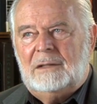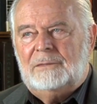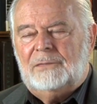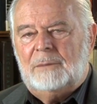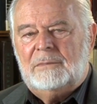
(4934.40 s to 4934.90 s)

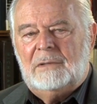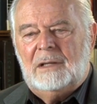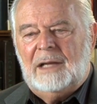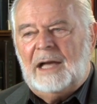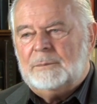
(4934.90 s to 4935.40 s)
from
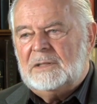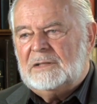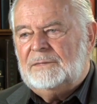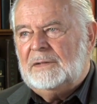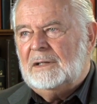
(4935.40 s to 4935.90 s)

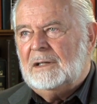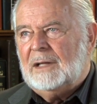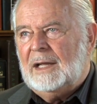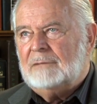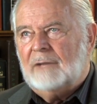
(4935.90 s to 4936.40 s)
atmosphere
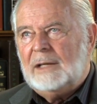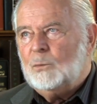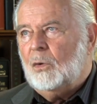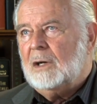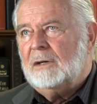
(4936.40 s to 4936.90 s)
and
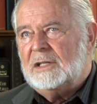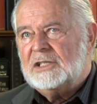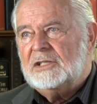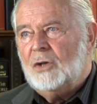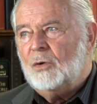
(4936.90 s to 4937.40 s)
rainwater and
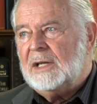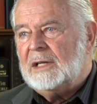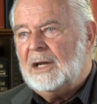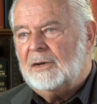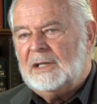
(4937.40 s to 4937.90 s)
snow
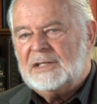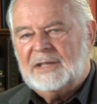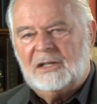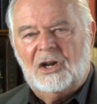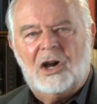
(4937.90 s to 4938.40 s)
in areas
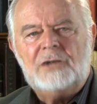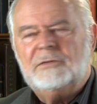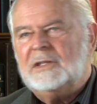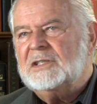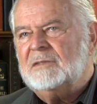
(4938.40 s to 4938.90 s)
that are
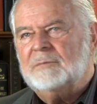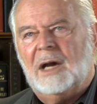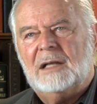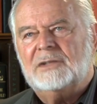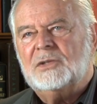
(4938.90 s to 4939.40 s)
hundreds of
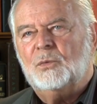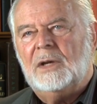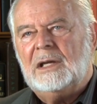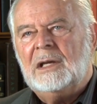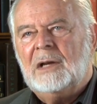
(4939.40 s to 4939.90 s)
miles
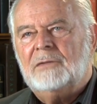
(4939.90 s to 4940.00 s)
away